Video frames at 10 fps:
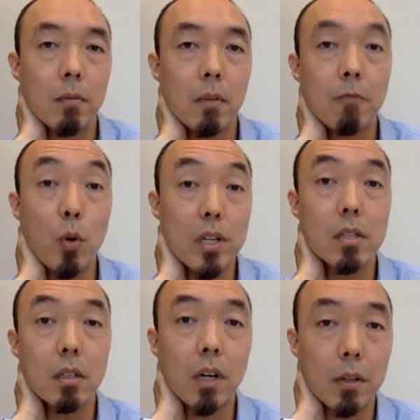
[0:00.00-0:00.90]

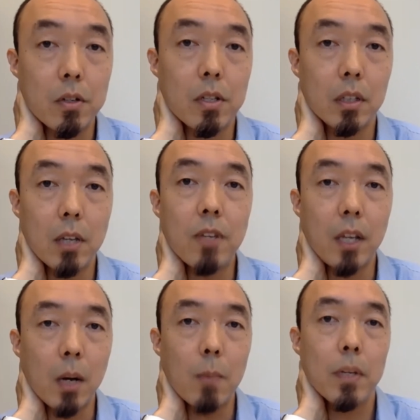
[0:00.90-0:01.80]
voices of others and lifting
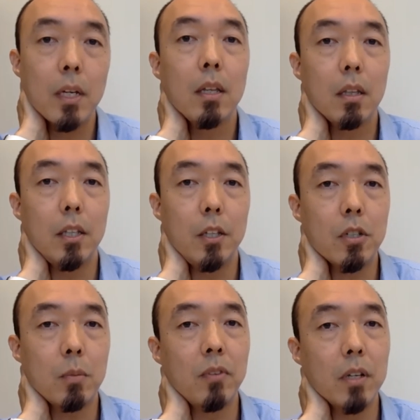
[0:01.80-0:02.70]
up the
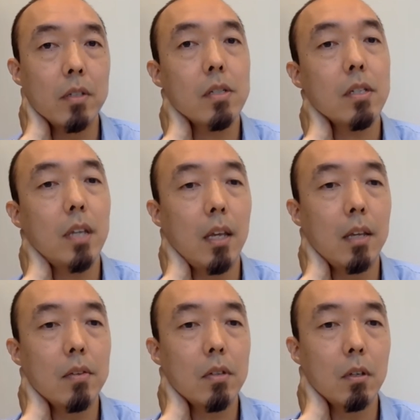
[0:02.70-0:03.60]
leadership of others.
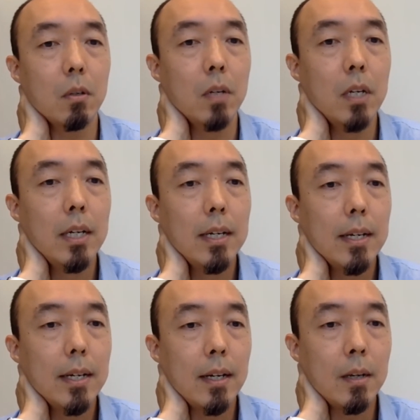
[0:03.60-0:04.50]
And so
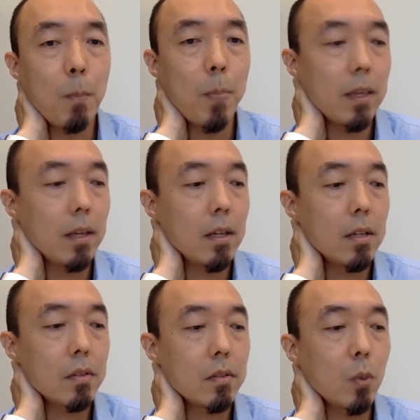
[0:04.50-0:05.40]

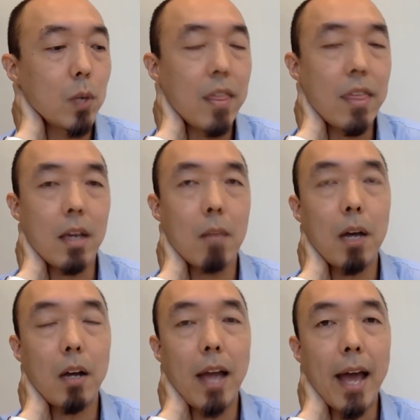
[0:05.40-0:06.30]
so when I think
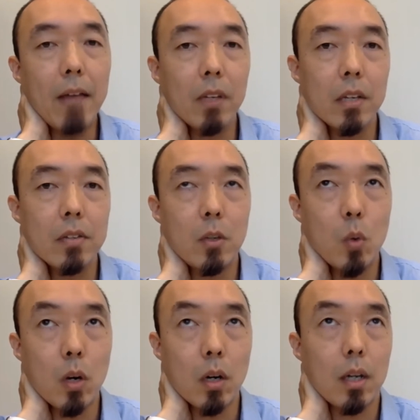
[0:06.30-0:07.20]
about advocacy
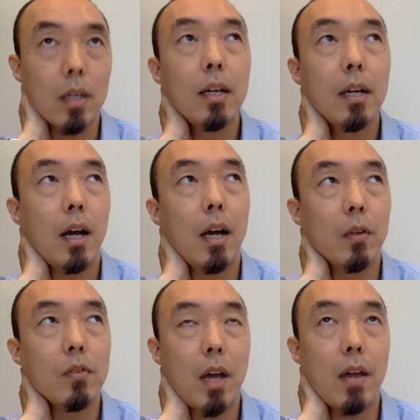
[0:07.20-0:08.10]
work, I
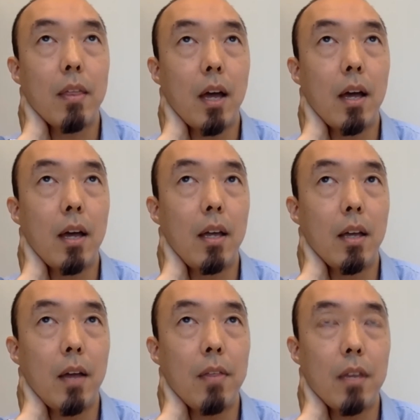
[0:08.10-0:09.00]

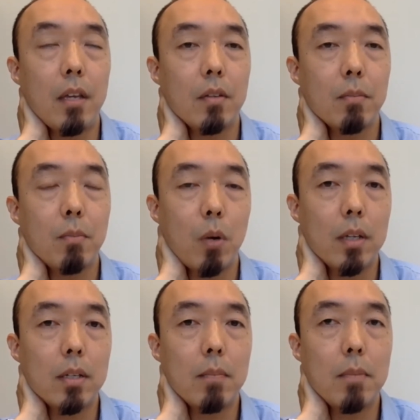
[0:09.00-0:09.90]
think it's
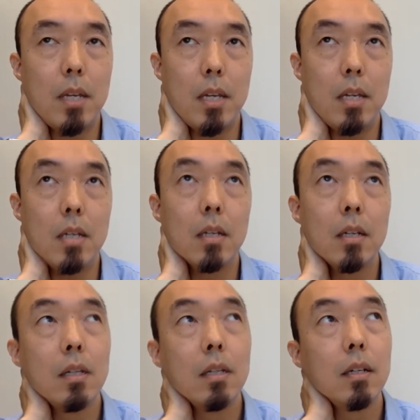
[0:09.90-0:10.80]
important to be
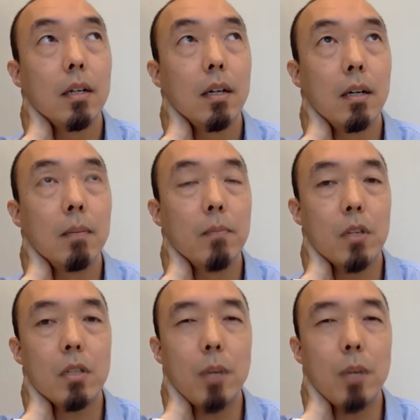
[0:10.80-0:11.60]
just to be